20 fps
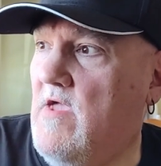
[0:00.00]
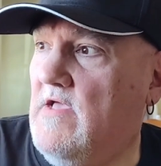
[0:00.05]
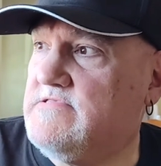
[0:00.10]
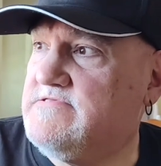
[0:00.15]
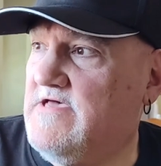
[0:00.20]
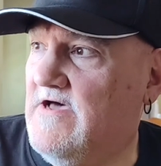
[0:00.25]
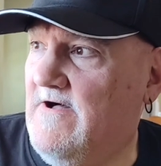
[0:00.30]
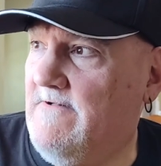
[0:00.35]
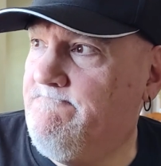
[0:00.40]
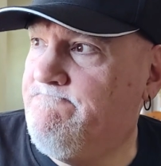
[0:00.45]

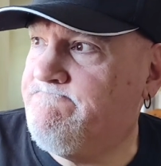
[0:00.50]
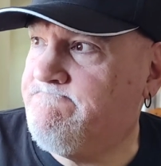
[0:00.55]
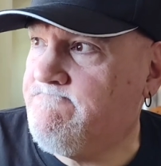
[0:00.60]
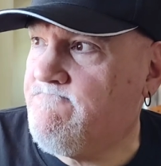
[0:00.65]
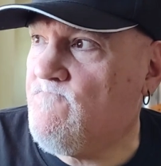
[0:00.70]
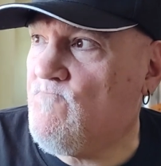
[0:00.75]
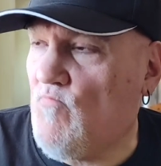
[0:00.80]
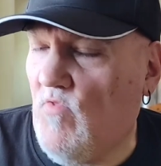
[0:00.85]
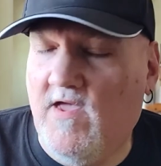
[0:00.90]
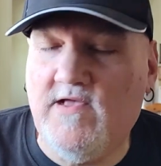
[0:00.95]

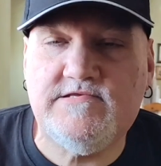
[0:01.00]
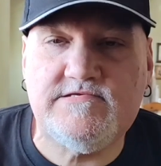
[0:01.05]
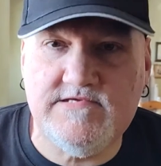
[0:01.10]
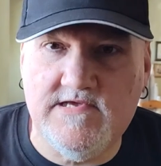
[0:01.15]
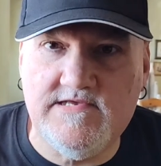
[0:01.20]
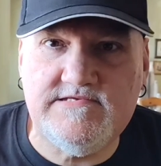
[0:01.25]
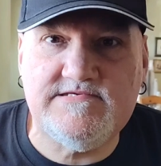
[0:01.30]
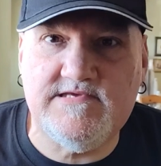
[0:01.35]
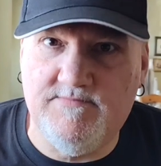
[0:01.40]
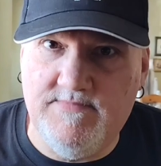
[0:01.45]

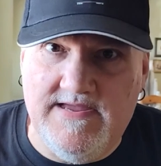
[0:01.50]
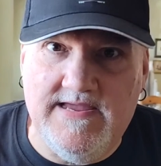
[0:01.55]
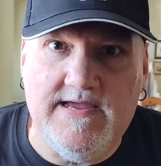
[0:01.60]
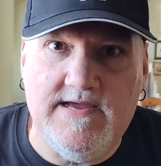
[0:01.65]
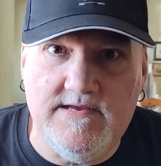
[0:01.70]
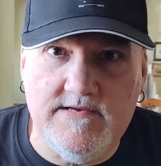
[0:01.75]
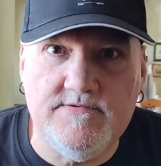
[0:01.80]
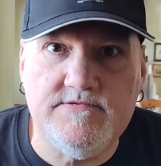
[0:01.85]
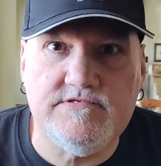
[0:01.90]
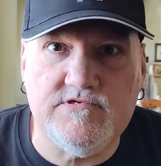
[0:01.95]
It's some
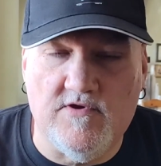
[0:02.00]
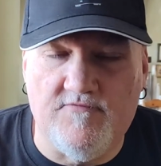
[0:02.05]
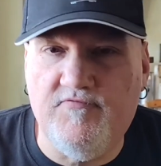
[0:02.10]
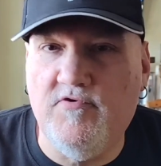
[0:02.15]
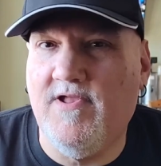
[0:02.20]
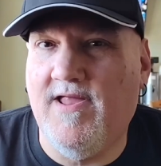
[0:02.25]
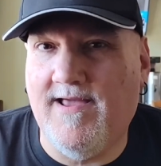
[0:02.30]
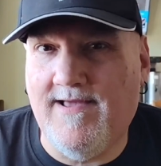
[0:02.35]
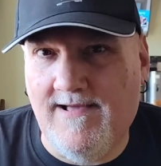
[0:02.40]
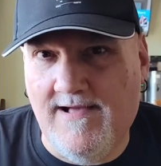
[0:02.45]
heat. So if
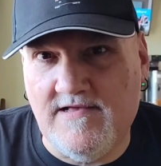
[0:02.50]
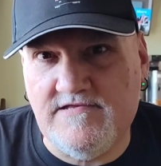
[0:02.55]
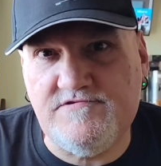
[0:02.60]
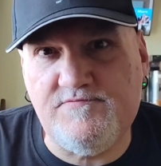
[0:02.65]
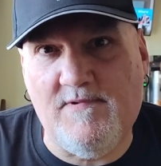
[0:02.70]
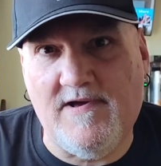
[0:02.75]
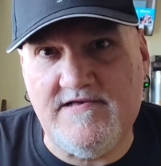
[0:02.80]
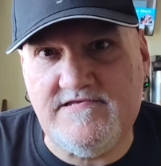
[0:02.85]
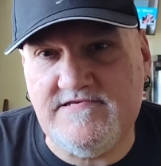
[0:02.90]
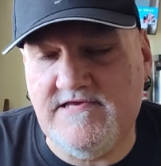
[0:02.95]
you like hot and
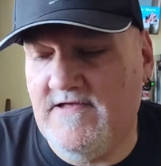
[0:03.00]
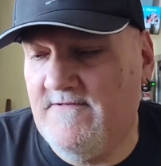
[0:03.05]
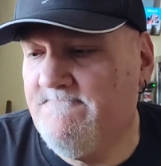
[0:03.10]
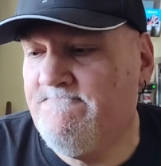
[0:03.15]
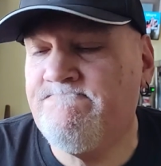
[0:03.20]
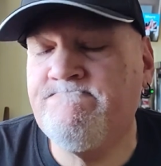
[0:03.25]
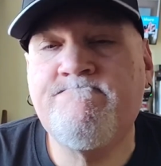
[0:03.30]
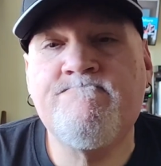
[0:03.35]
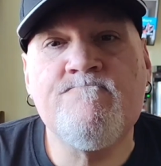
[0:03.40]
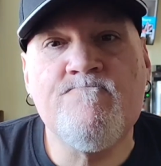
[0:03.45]
spicy,
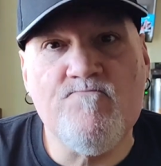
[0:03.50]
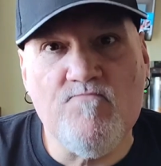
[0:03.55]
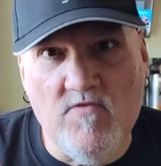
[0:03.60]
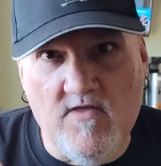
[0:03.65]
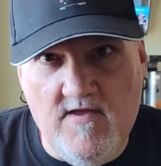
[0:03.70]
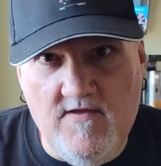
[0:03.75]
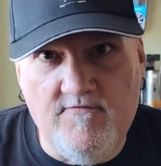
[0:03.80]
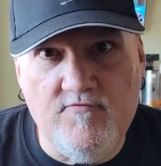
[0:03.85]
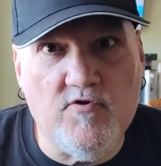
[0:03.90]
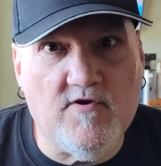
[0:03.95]

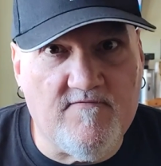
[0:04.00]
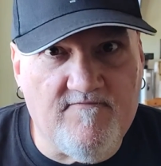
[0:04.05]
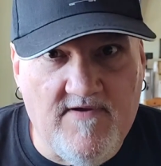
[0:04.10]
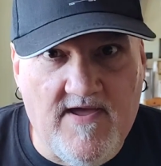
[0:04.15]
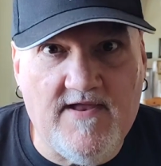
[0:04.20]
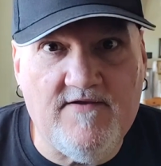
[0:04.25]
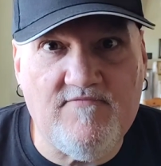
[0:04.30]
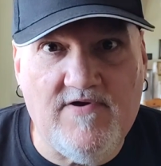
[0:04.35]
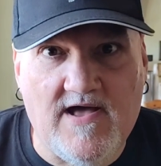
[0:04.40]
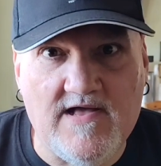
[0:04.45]
if you're a
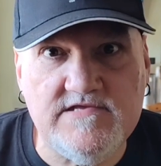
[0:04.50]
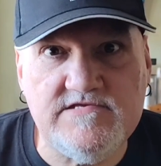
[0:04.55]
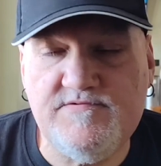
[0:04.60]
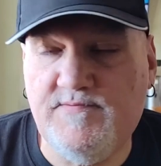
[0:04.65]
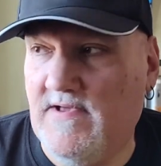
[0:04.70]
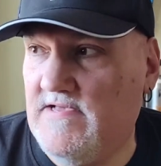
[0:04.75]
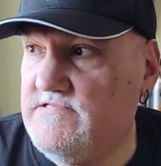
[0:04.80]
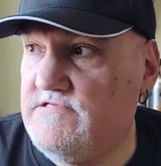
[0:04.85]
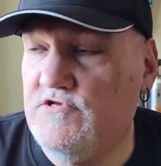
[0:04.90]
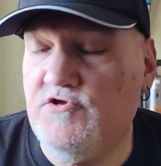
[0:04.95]
fan of hot and
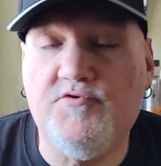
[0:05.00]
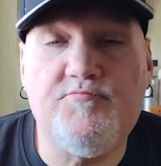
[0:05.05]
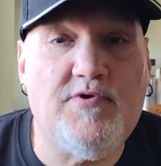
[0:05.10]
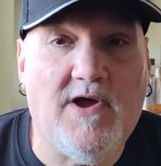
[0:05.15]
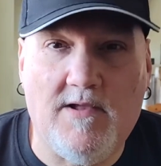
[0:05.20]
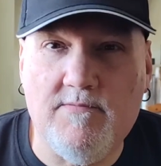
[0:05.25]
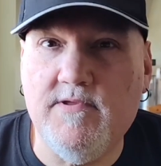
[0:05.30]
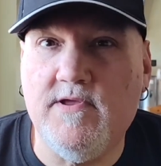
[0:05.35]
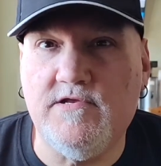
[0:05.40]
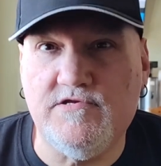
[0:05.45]
spicy, you'd
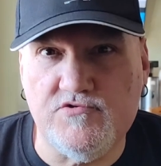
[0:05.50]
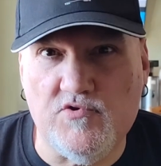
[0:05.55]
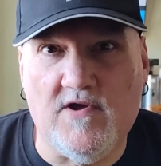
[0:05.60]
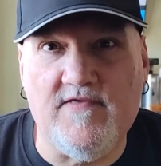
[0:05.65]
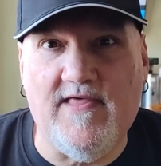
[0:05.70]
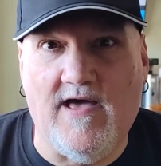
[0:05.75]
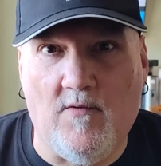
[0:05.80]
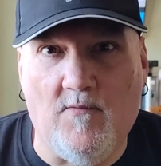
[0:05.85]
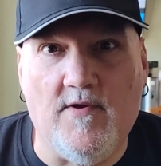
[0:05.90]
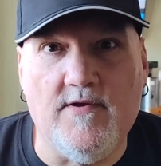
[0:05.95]
probably
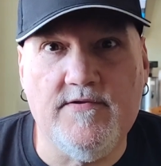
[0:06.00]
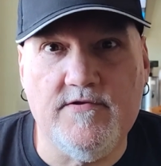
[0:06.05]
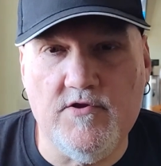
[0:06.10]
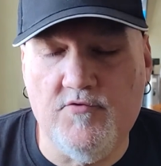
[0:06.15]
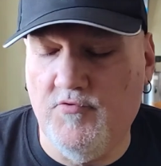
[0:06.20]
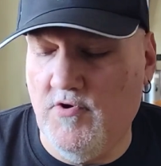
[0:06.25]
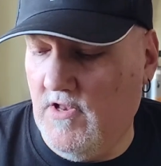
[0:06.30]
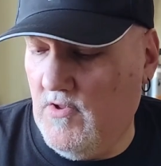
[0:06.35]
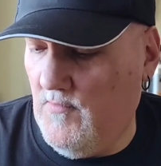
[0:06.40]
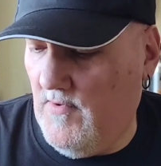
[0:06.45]
enjoy that one.
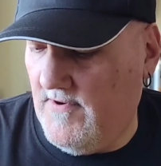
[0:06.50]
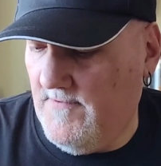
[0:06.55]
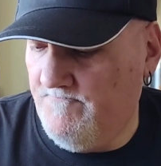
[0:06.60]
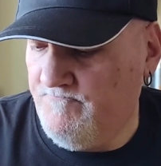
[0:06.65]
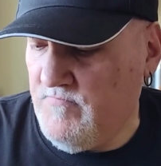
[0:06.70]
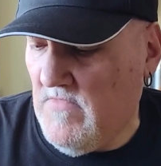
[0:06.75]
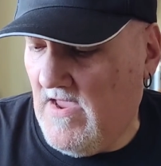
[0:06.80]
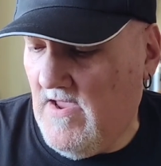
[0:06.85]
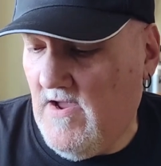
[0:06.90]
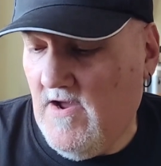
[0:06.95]
You really would.
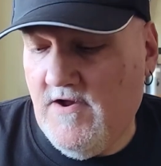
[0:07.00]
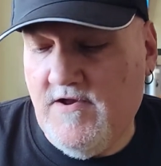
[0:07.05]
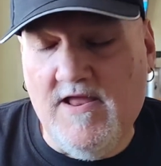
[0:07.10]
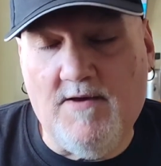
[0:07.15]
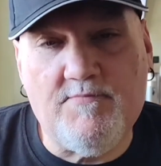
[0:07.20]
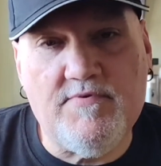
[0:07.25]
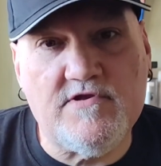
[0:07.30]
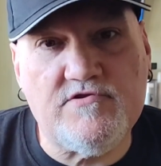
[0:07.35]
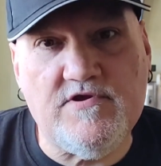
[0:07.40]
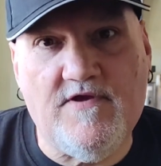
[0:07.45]

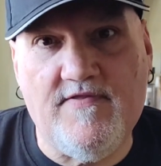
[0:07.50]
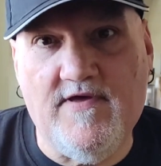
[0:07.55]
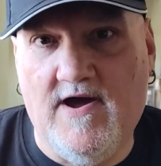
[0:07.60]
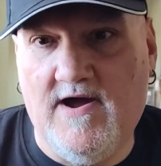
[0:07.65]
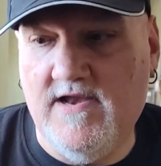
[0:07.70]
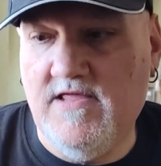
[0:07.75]
Now I'm going to try the